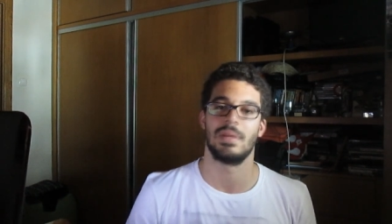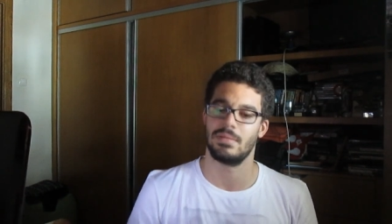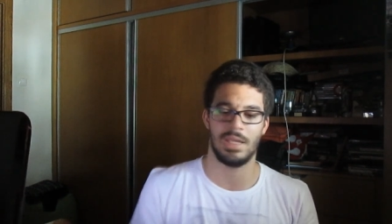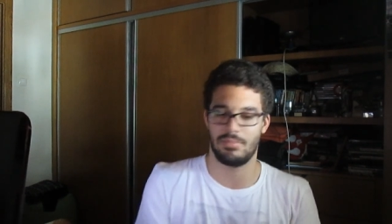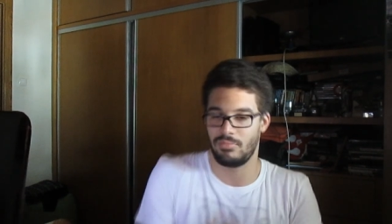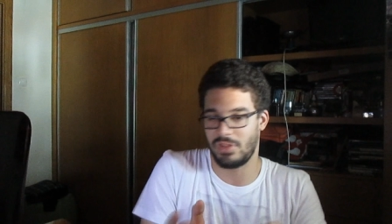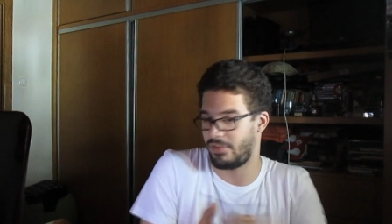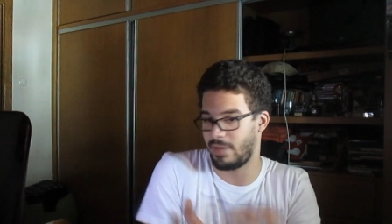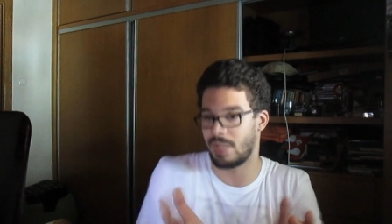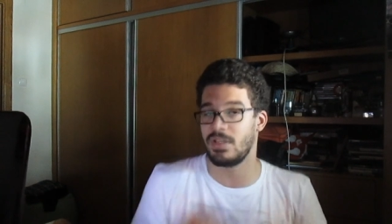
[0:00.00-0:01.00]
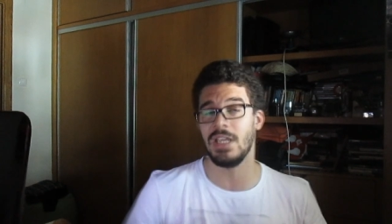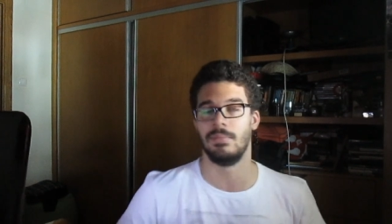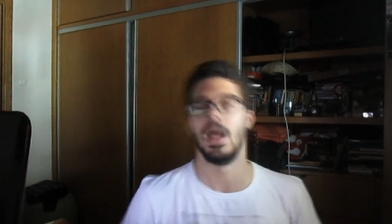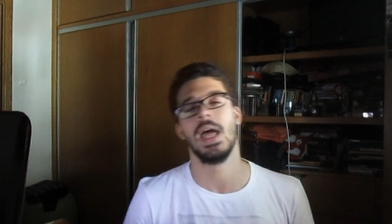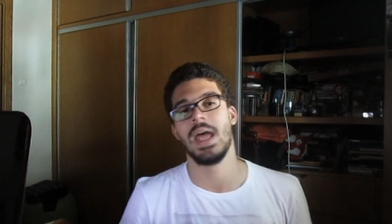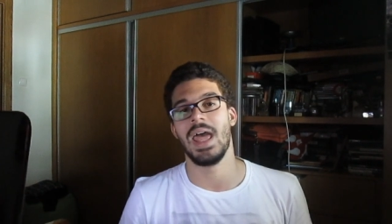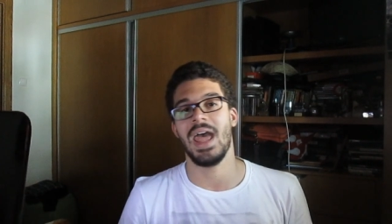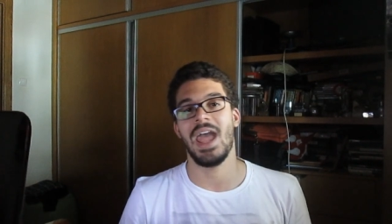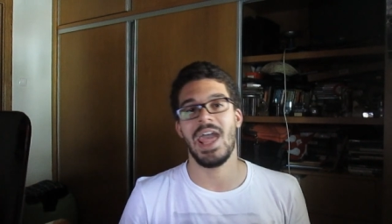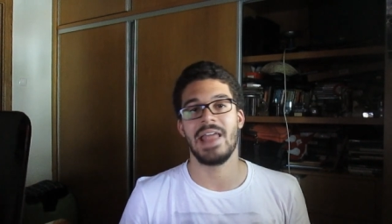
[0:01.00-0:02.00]
like this random team,
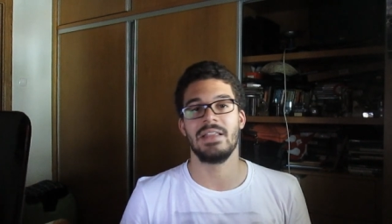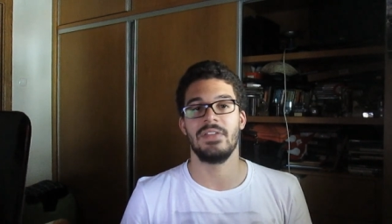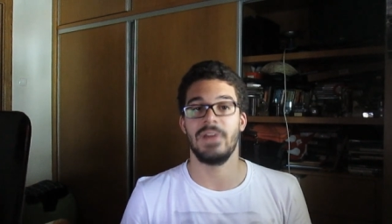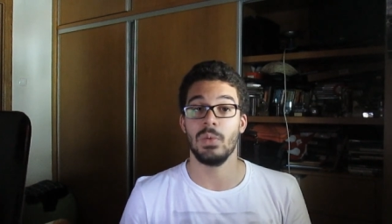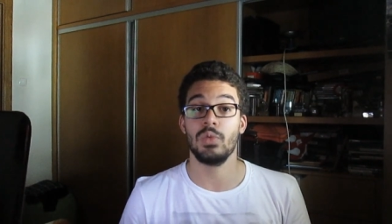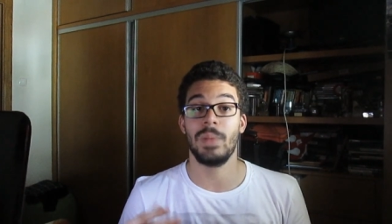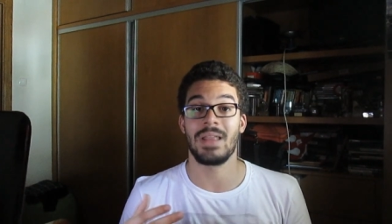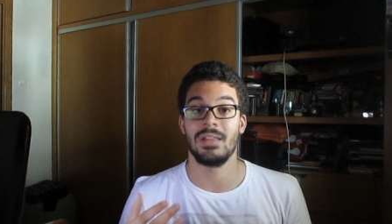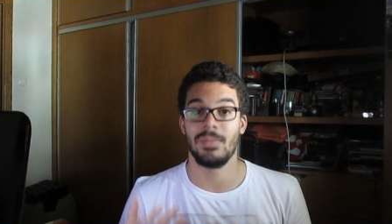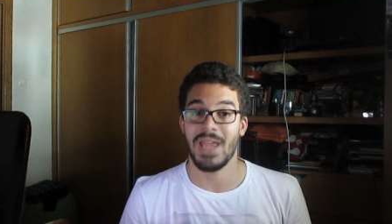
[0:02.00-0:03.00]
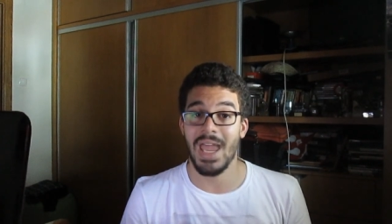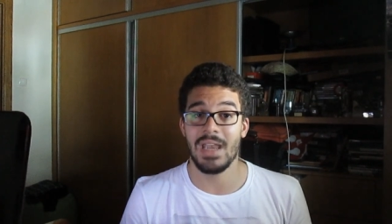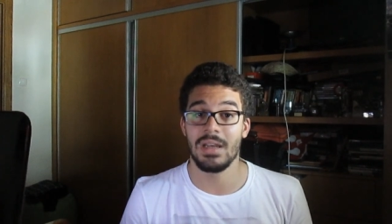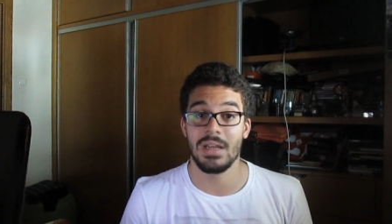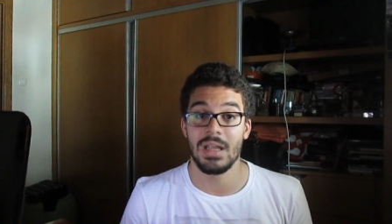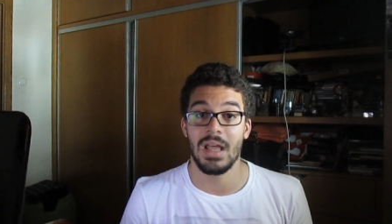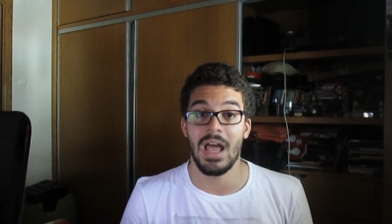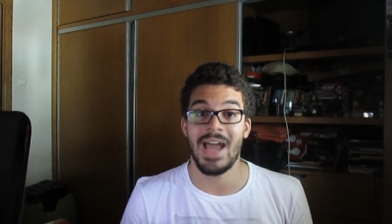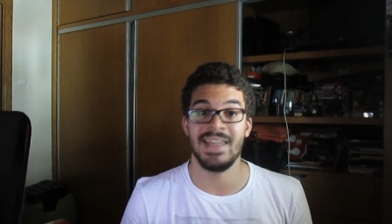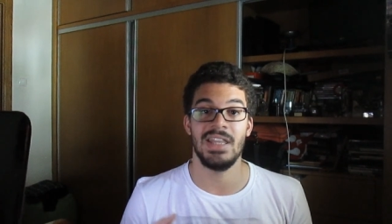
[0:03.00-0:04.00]
and if I want to battle them again,
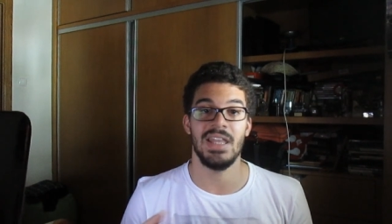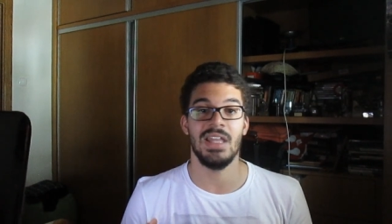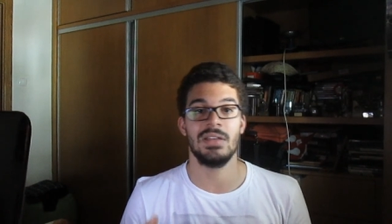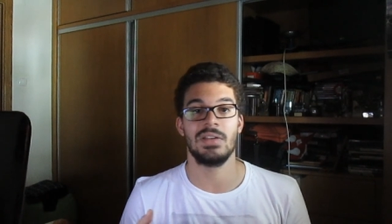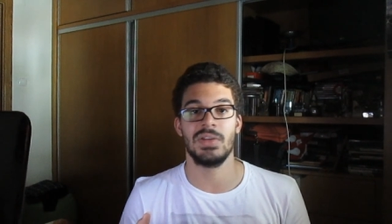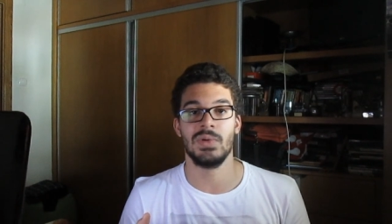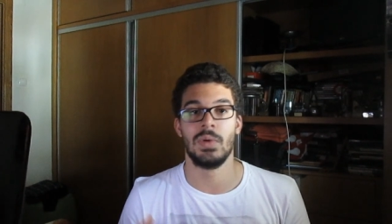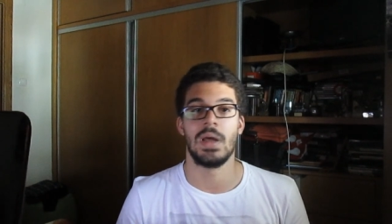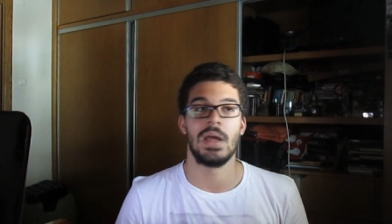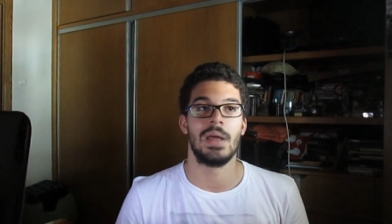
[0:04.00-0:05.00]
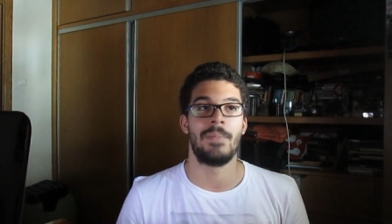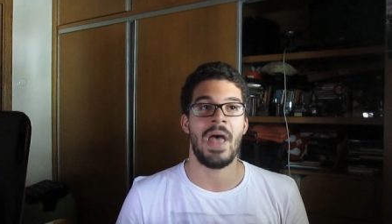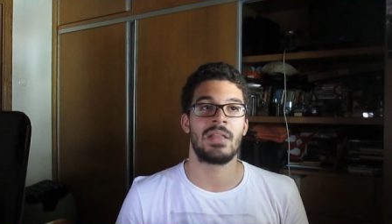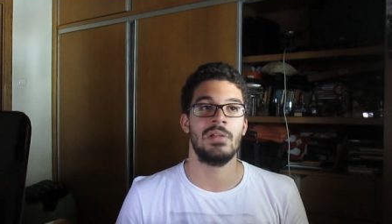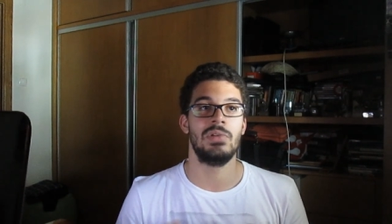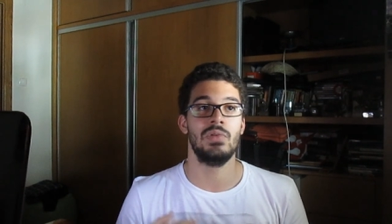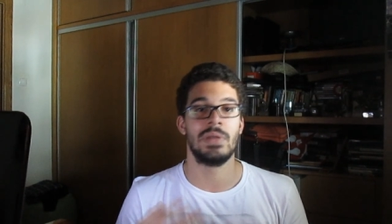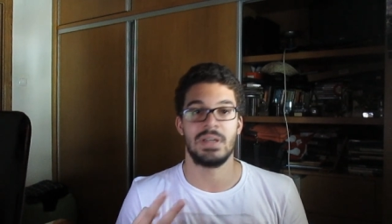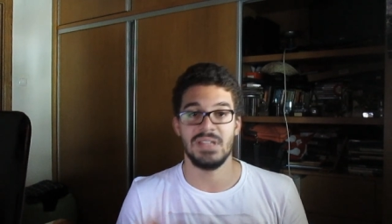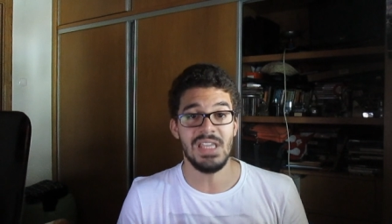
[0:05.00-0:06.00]
I need either to battle 2
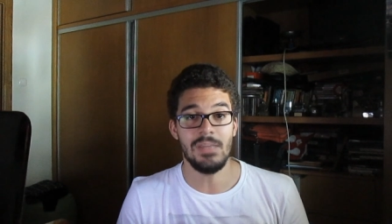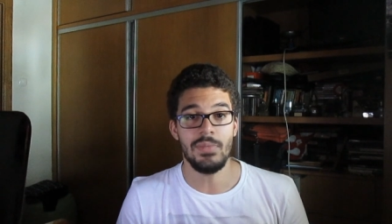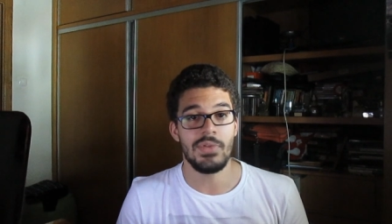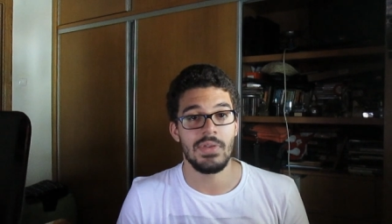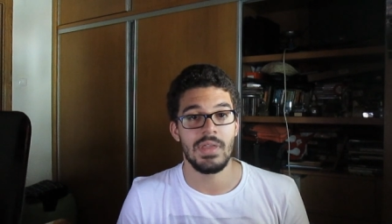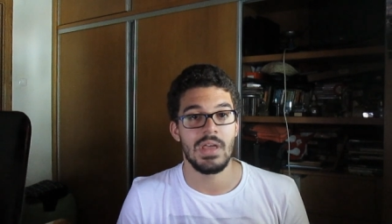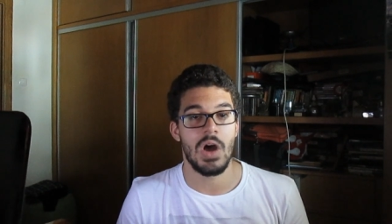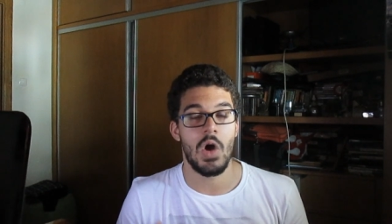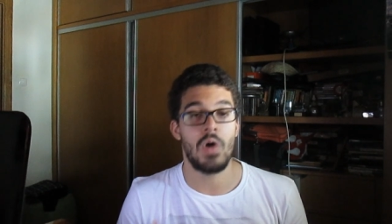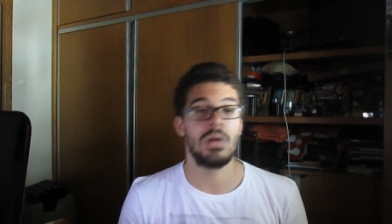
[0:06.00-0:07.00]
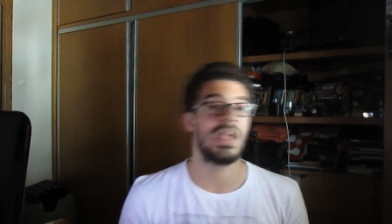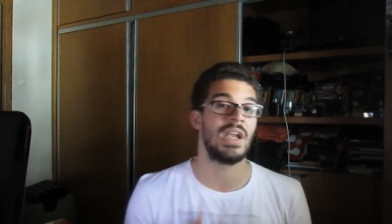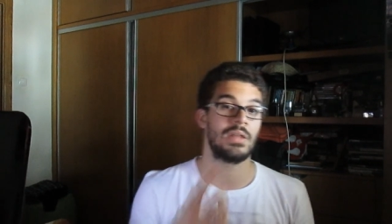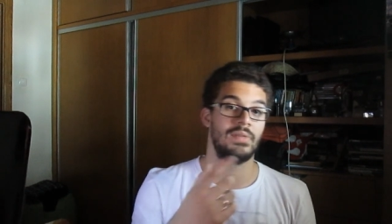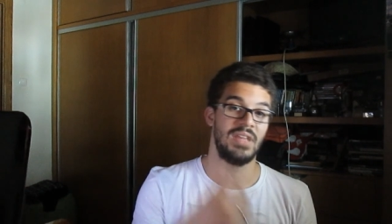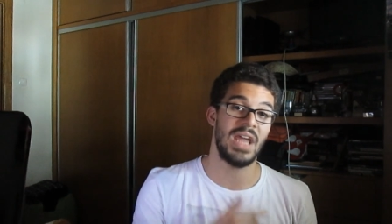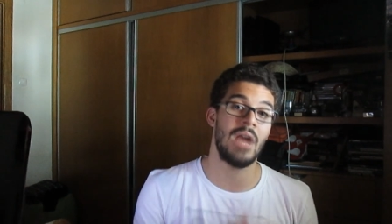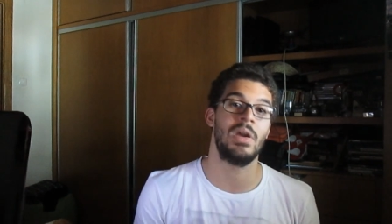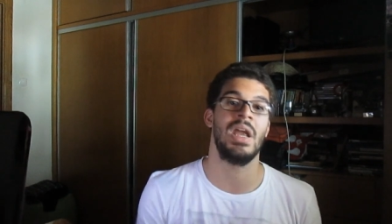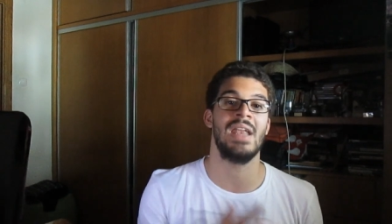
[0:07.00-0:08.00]
other teams or get out of the
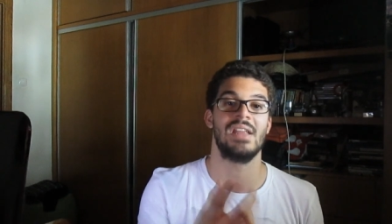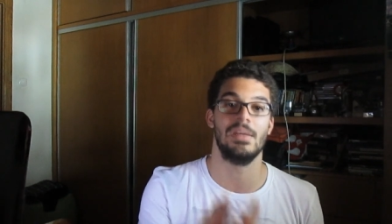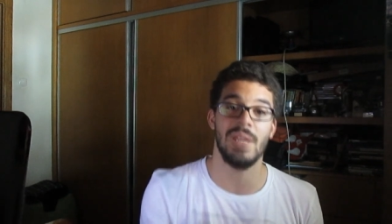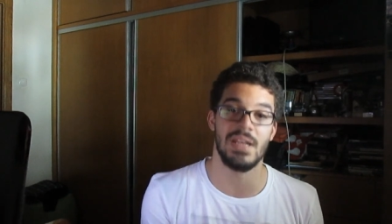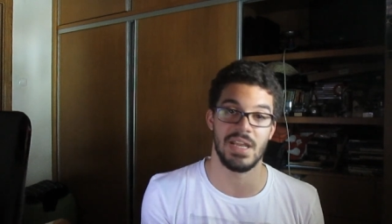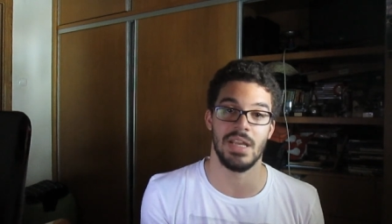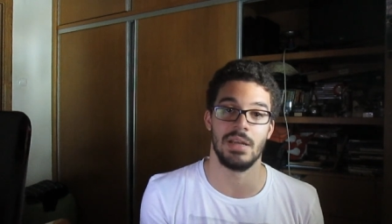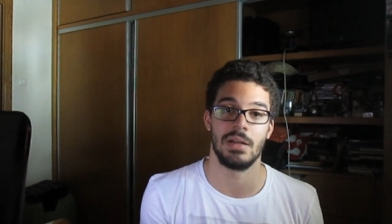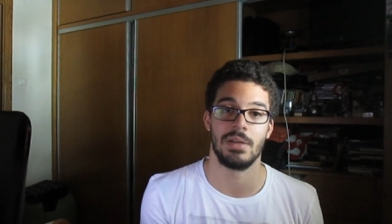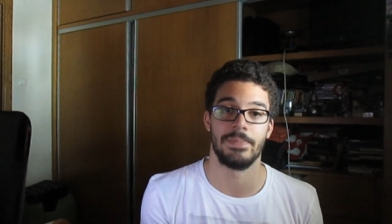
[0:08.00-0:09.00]
area and come in again.